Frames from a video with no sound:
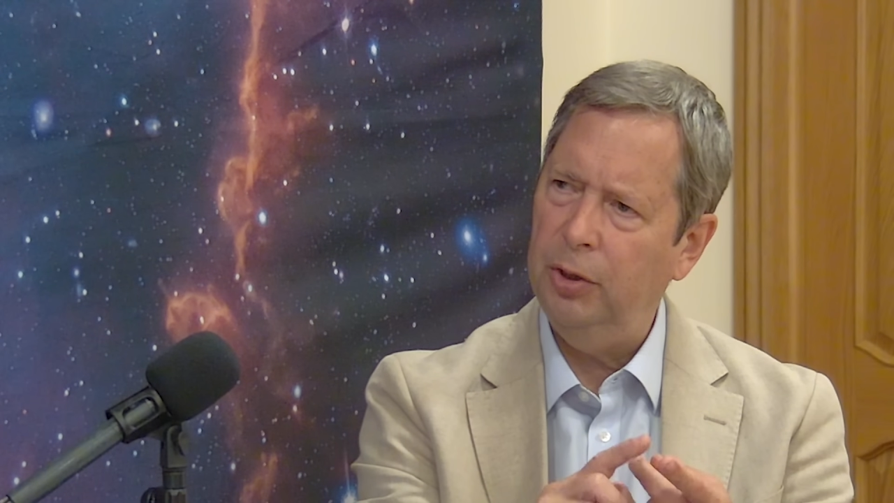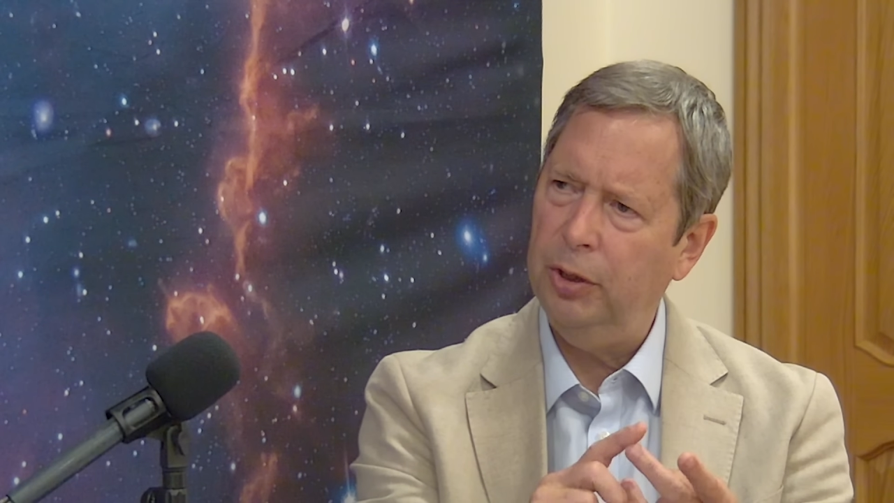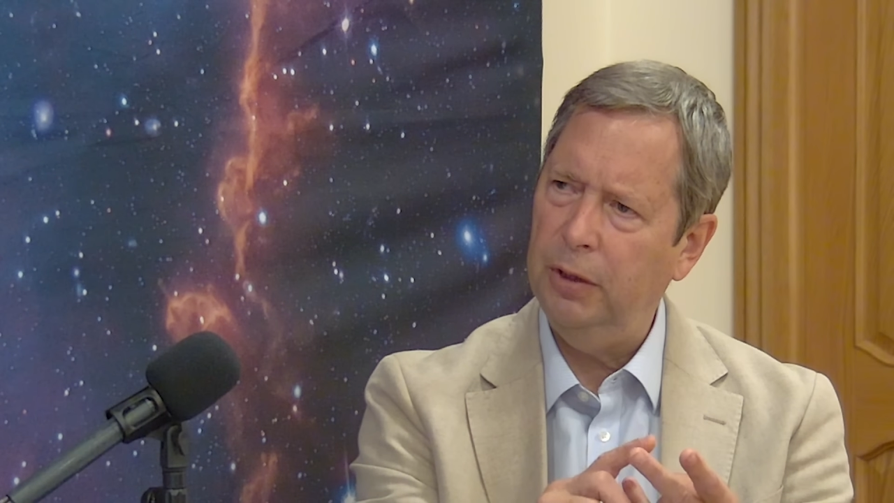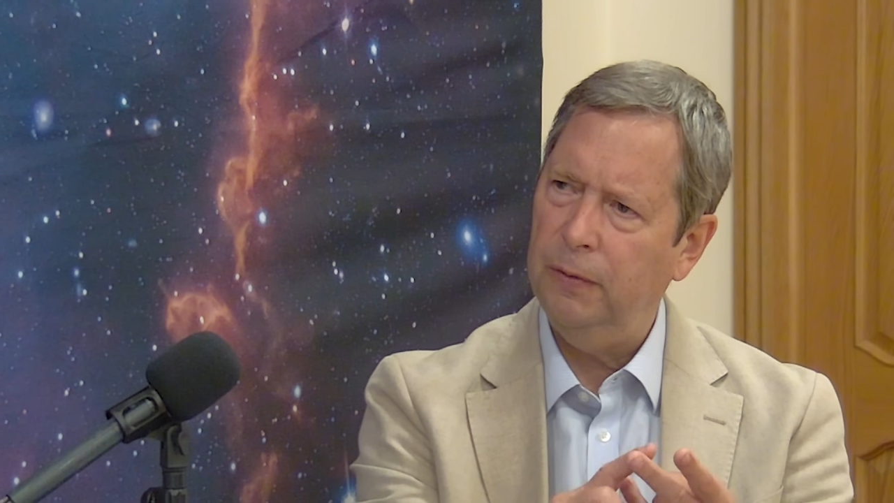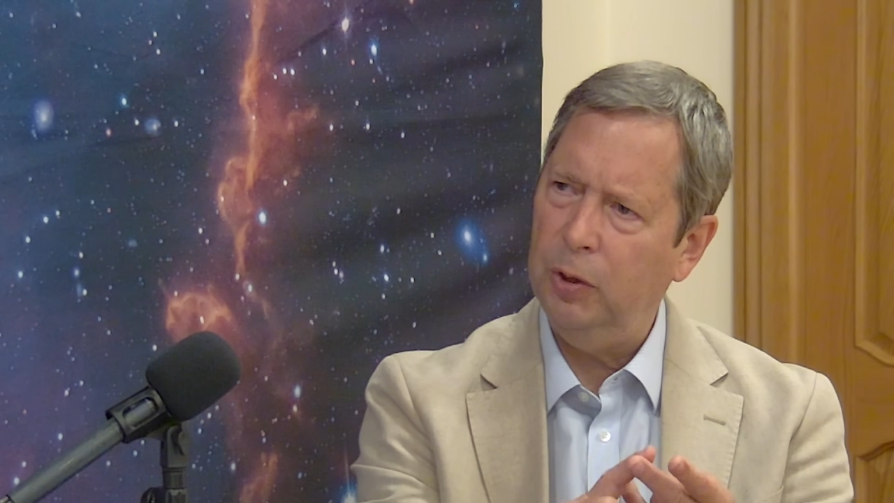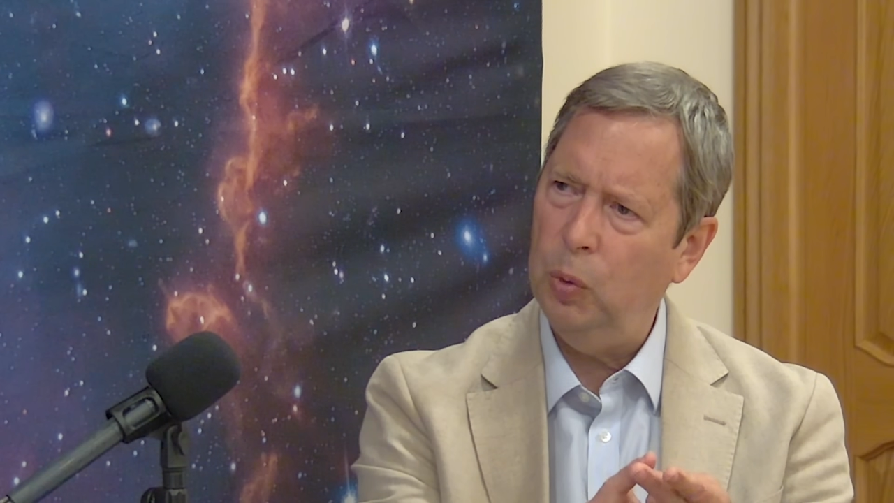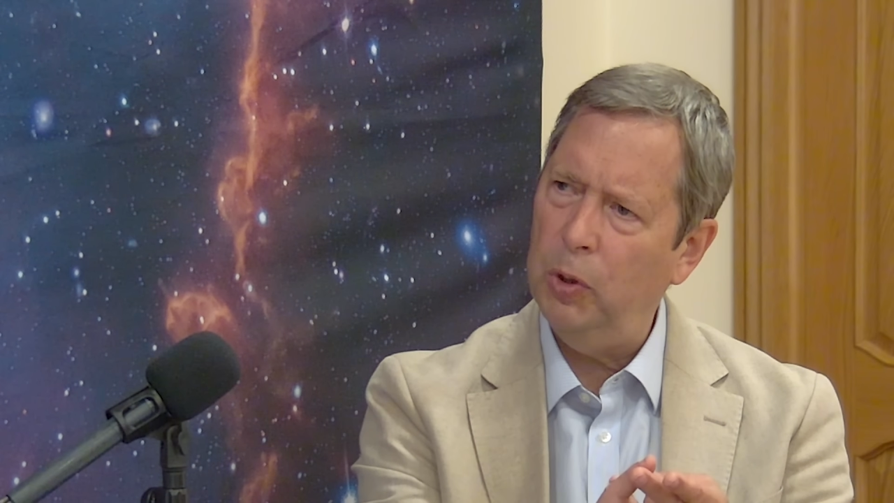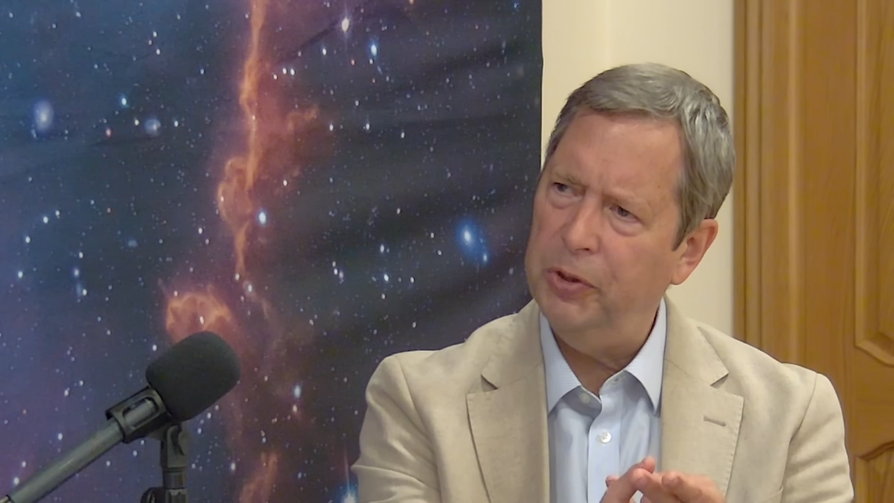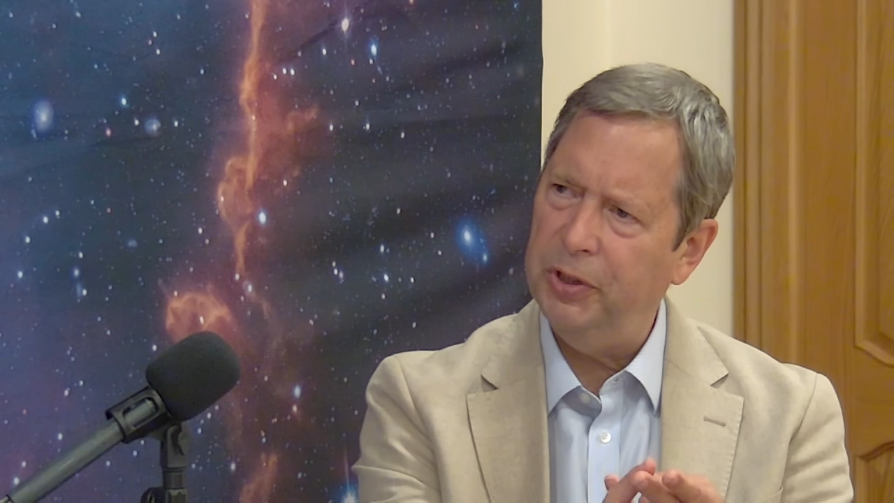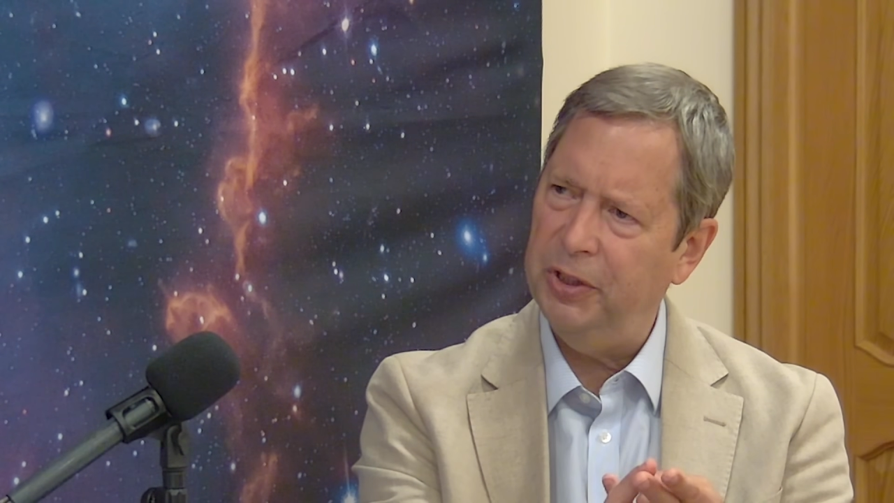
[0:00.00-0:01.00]
looking for
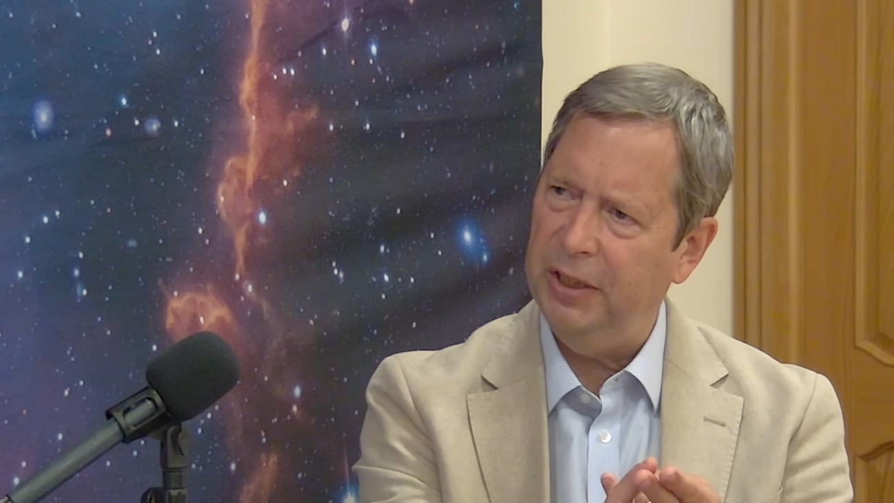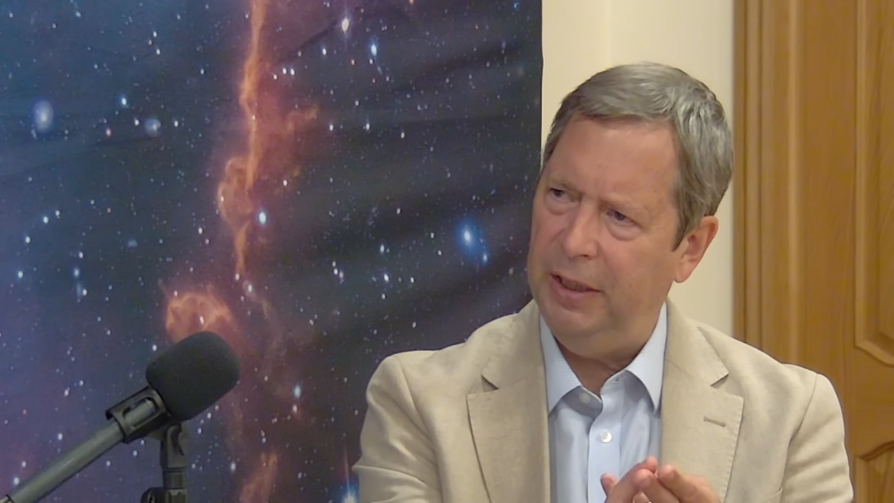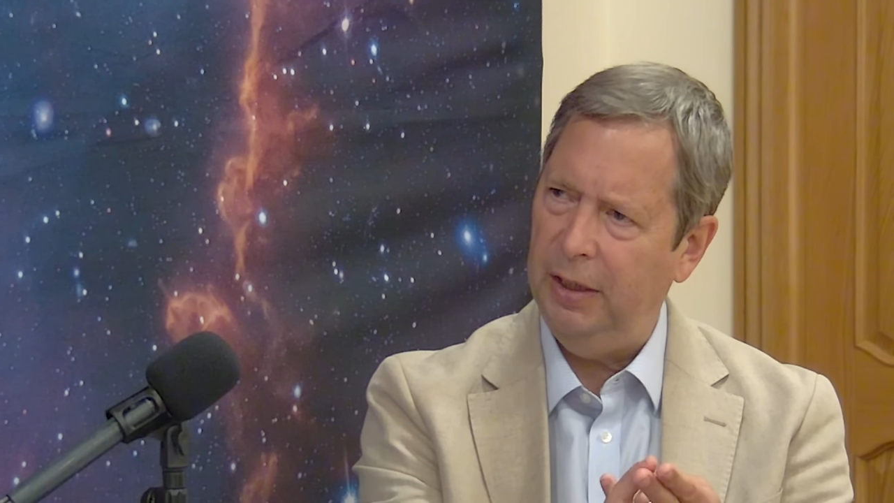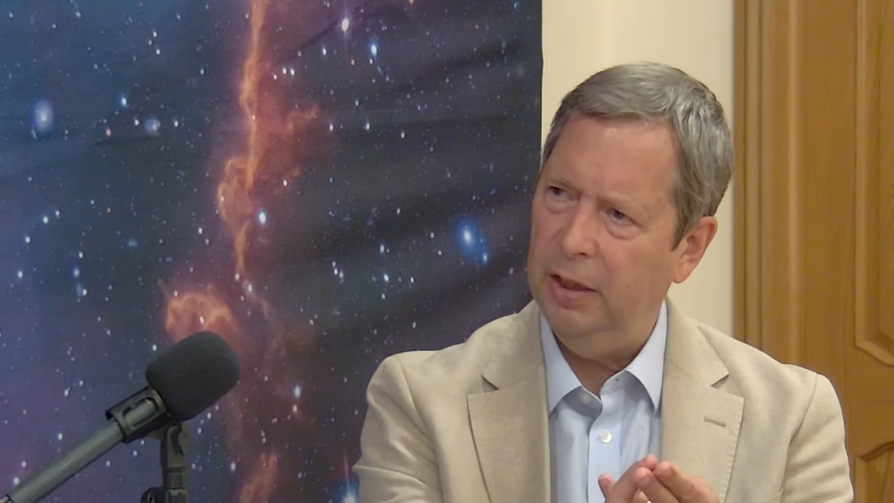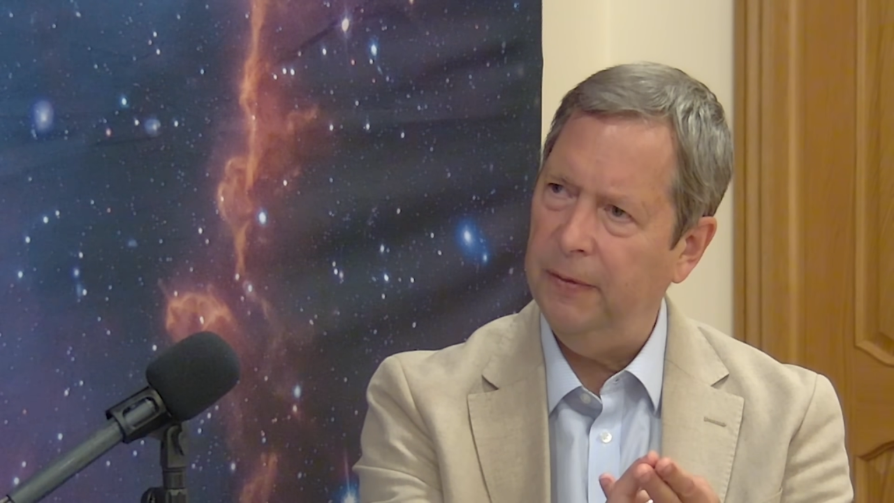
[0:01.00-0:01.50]
quantity mm-hmm. of